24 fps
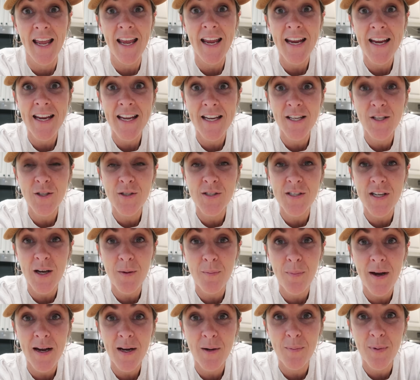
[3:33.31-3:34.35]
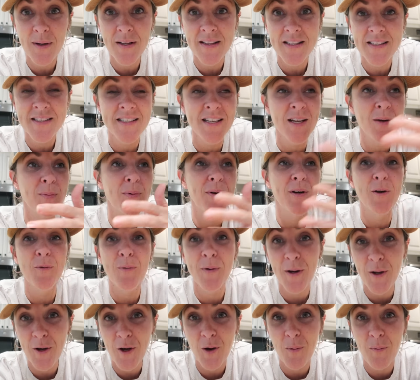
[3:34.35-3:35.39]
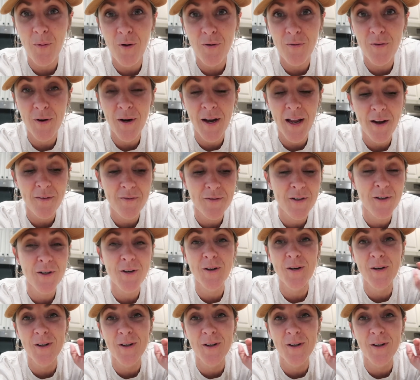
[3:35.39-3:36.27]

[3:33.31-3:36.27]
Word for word: hey, can you stop by and pick this up? Or do you want to come over and have dinner?